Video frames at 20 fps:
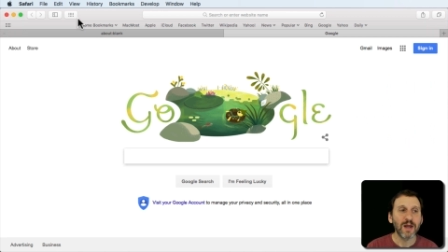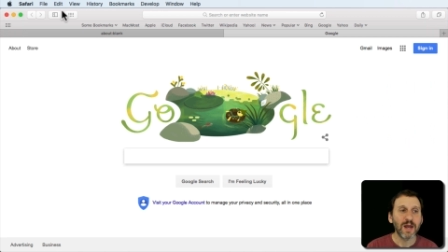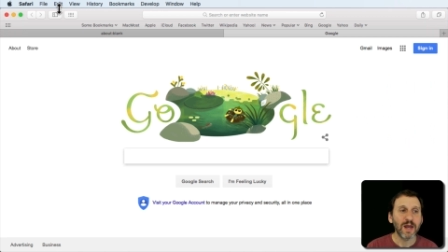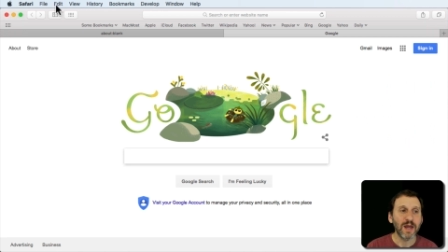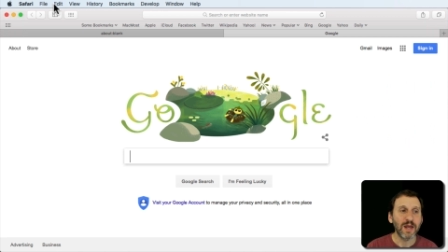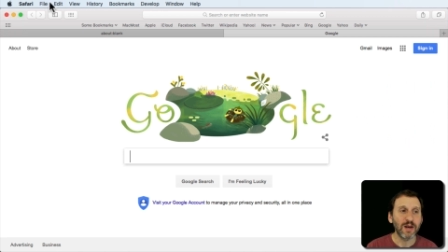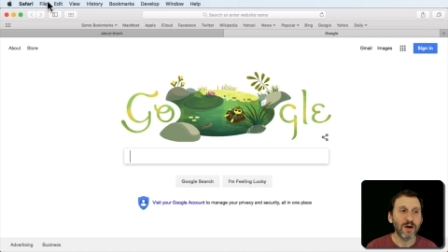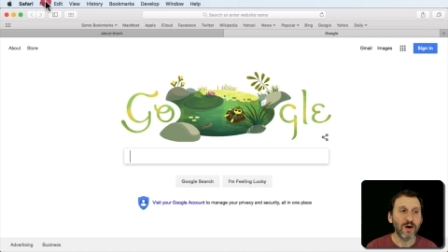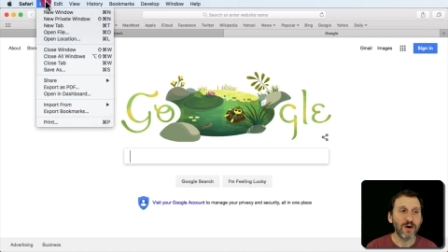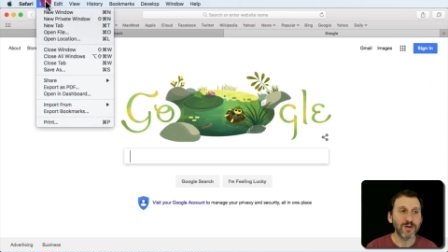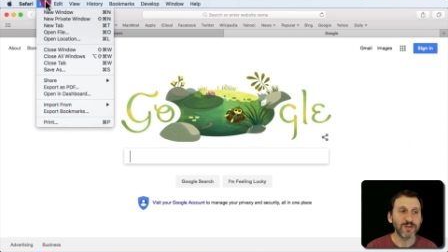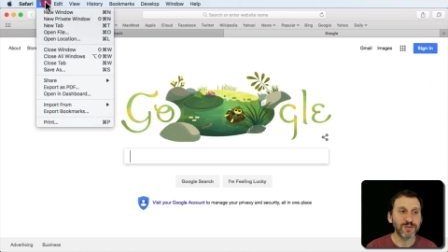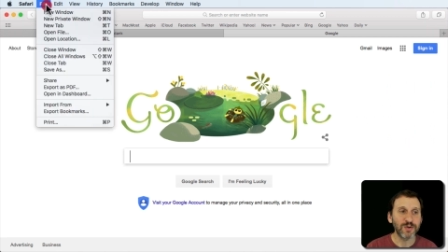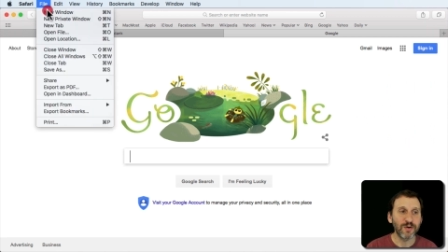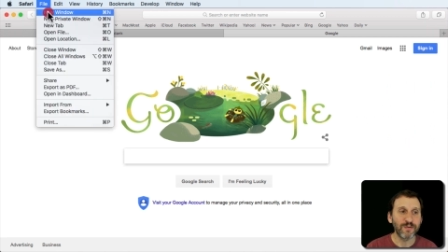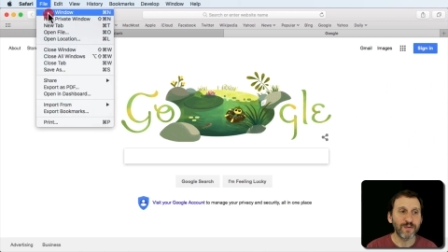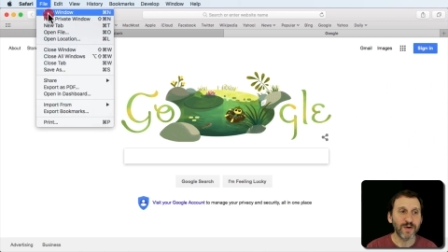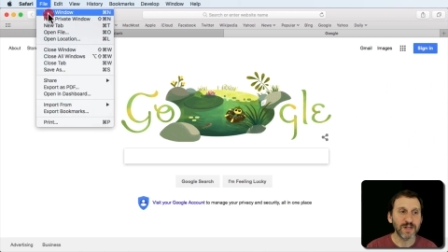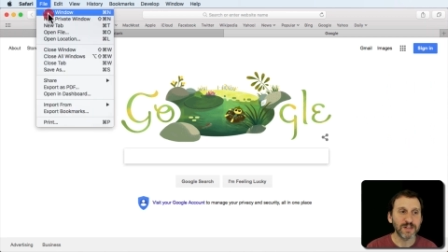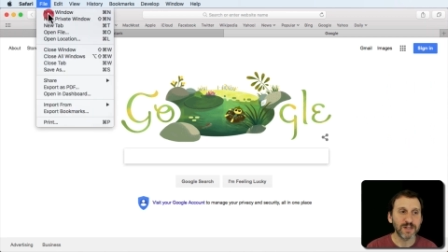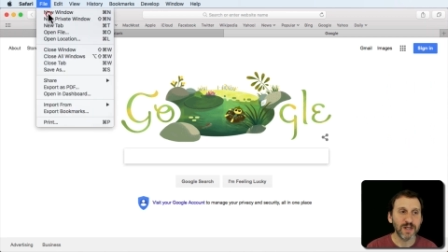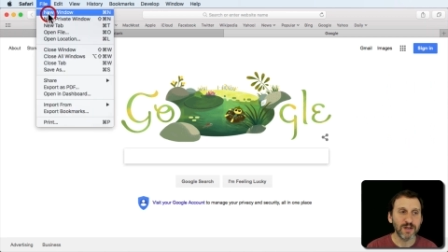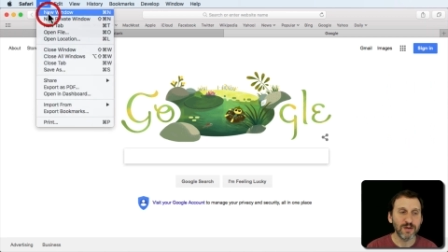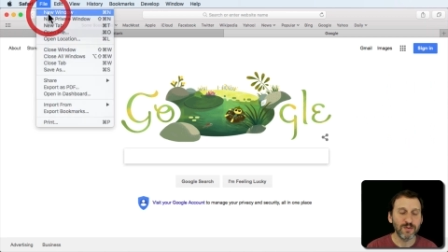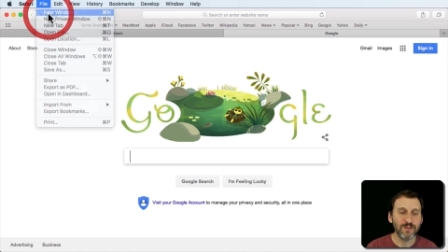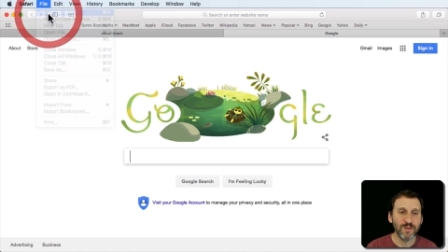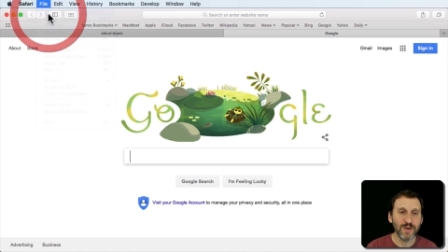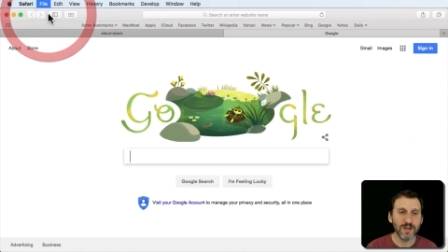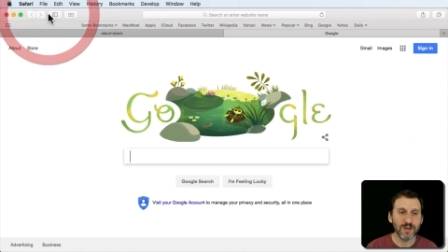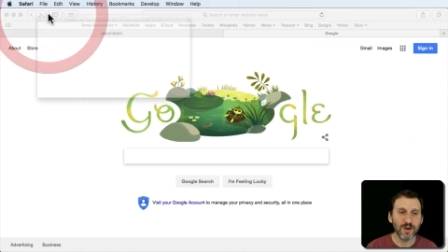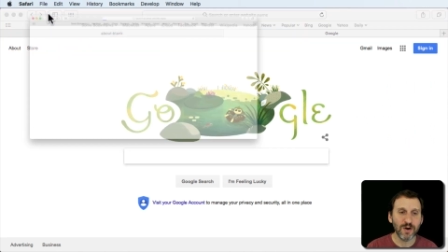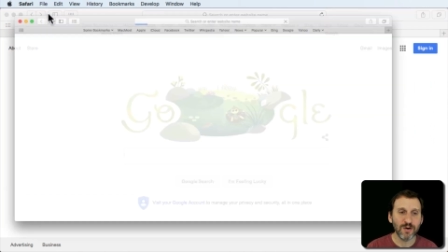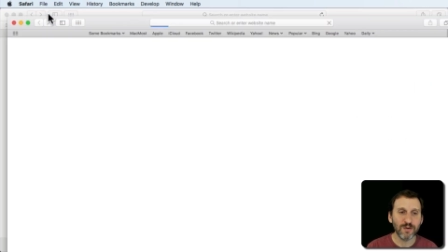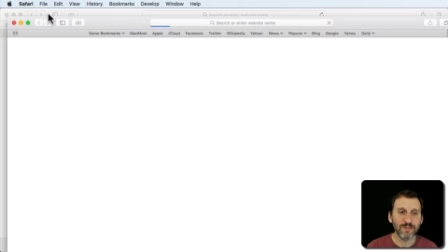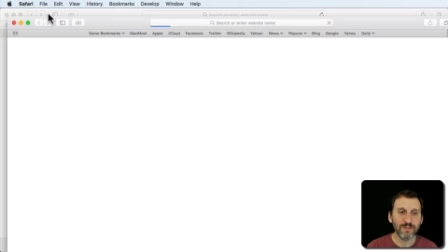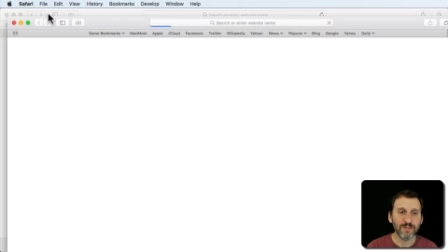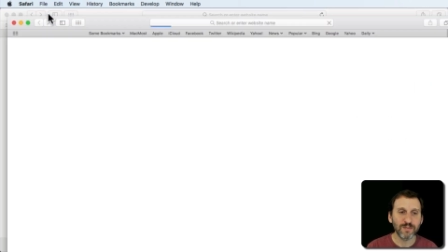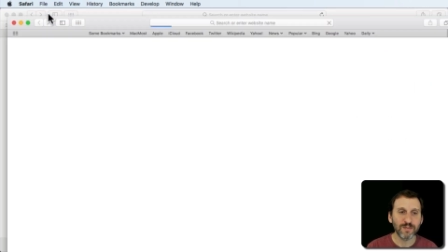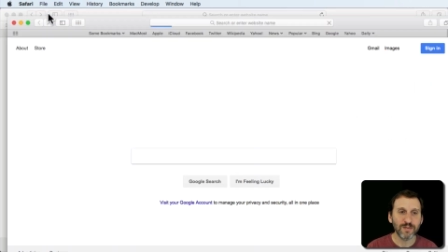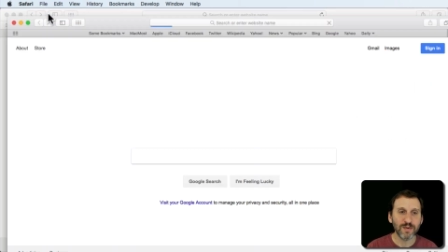And also if I say New
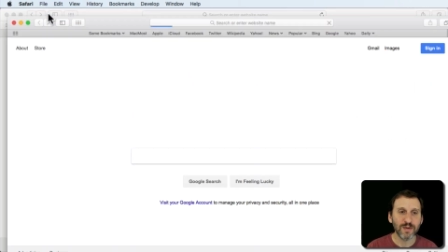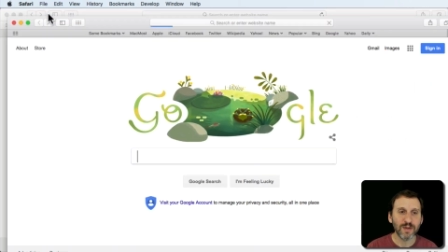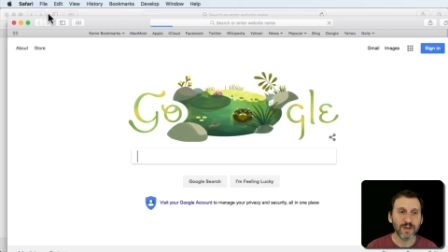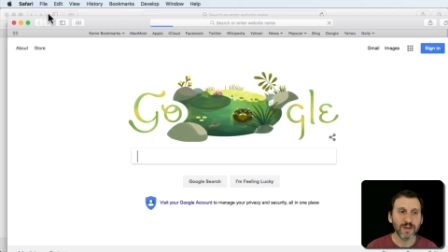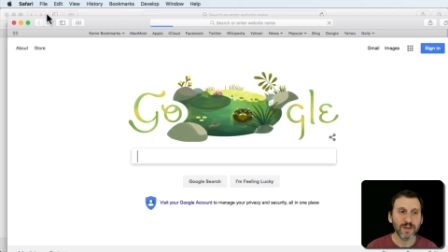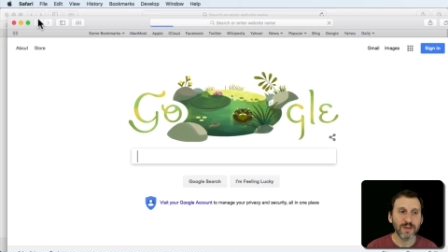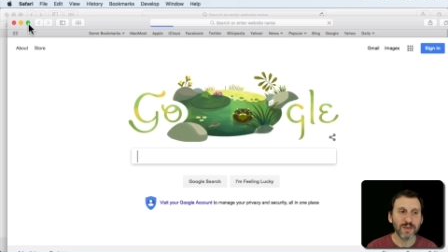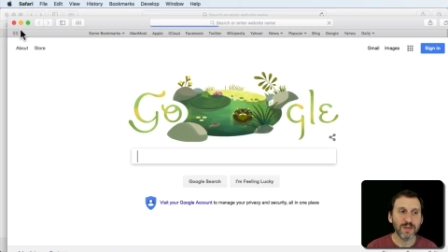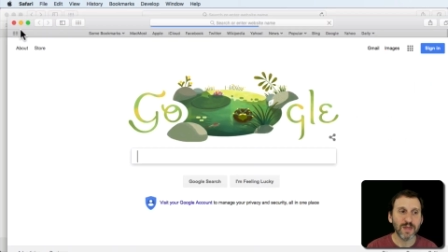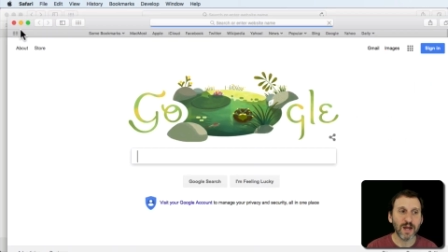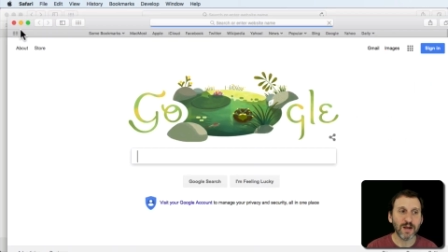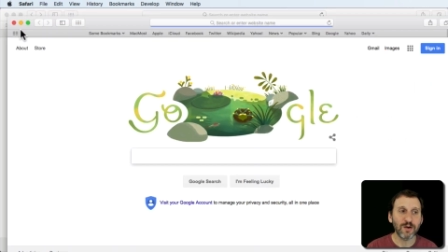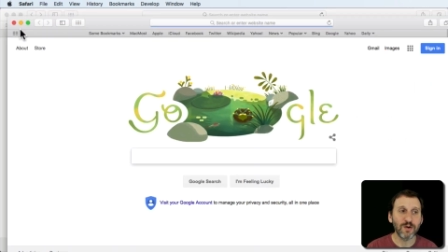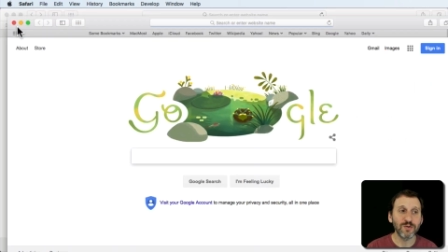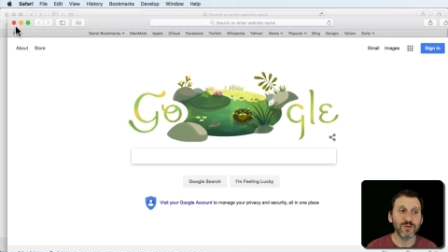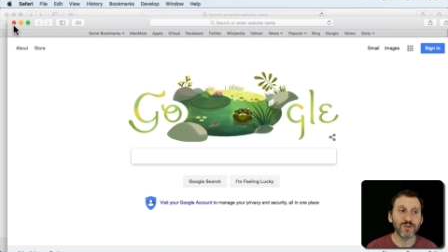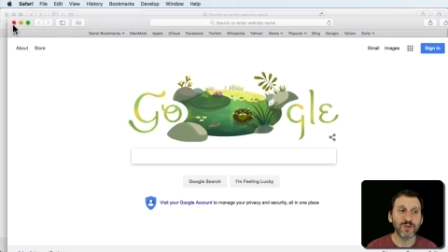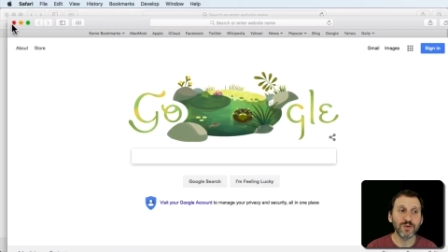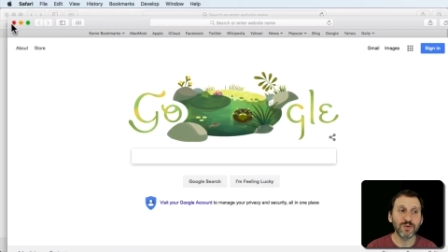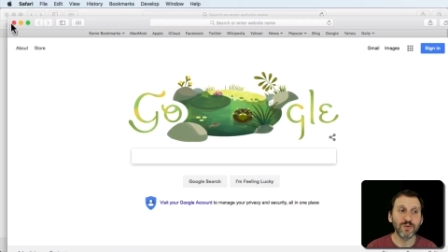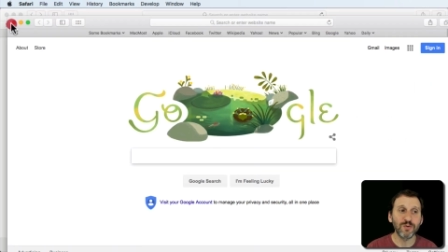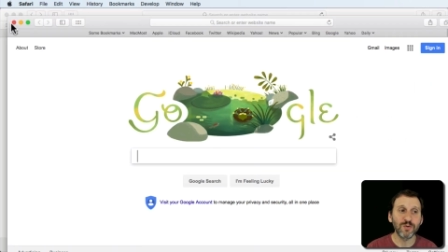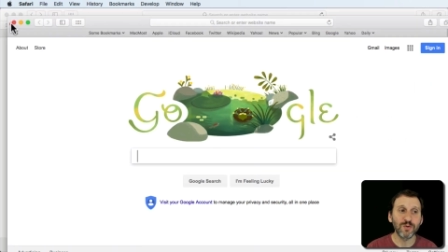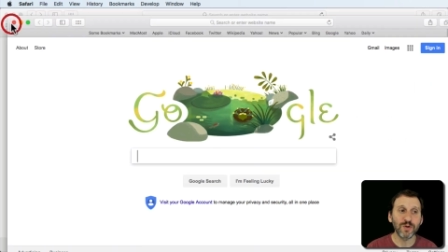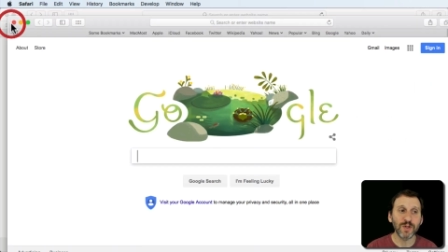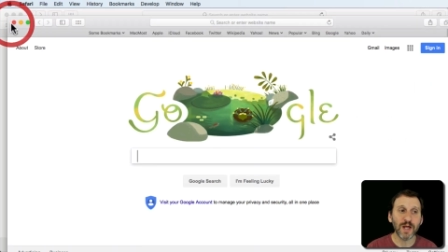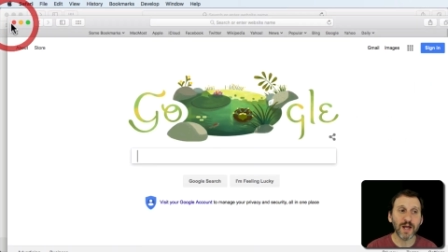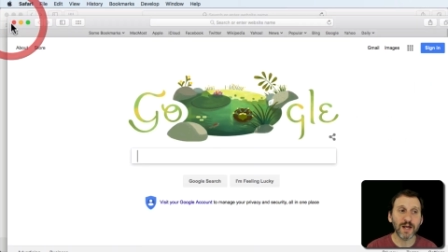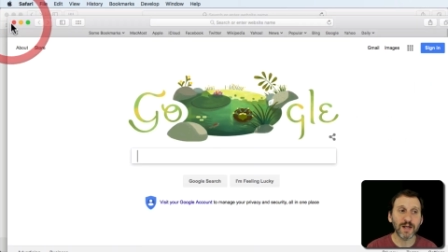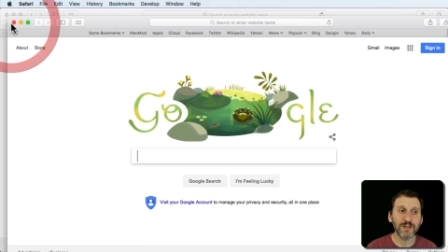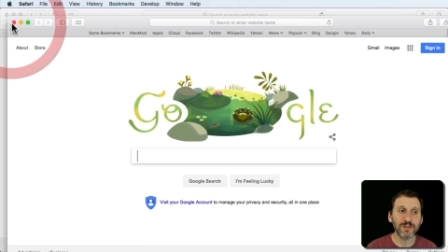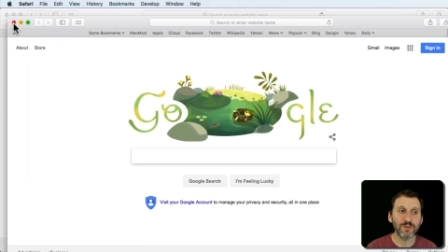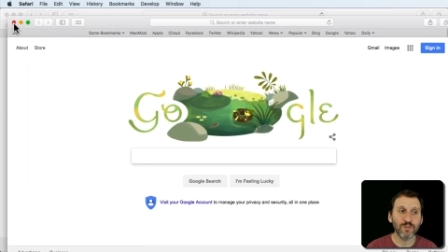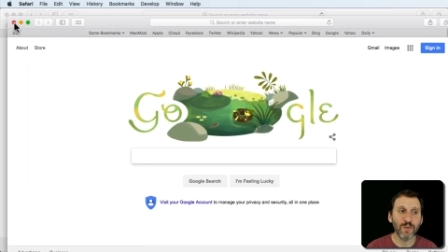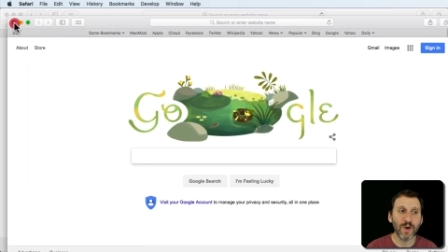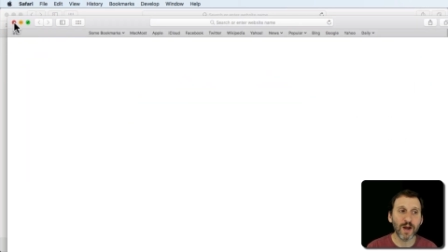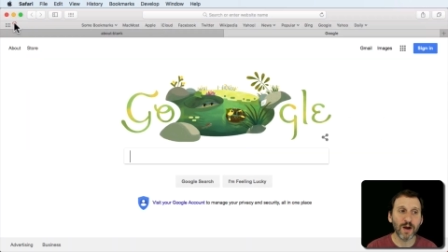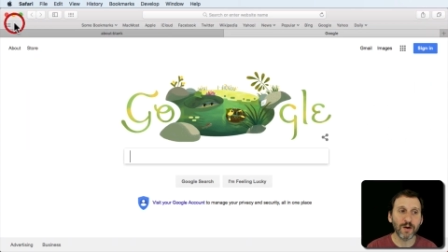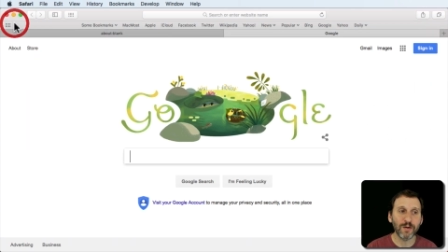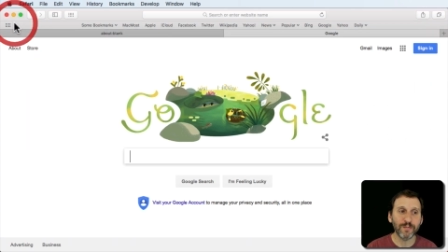Window, that goes to Google as
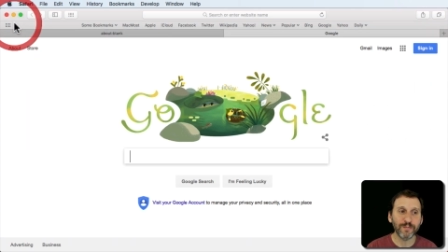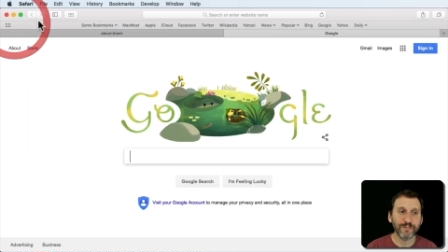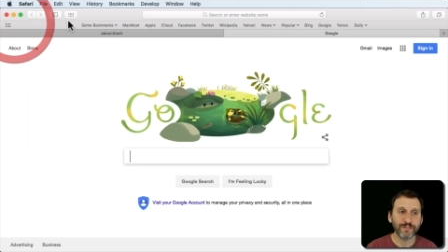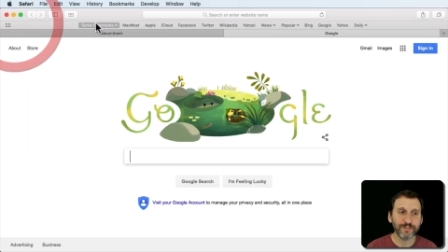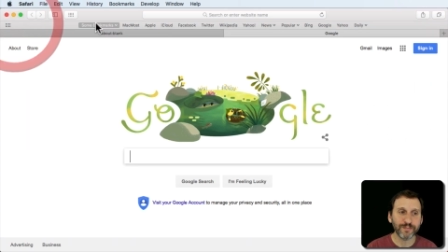well.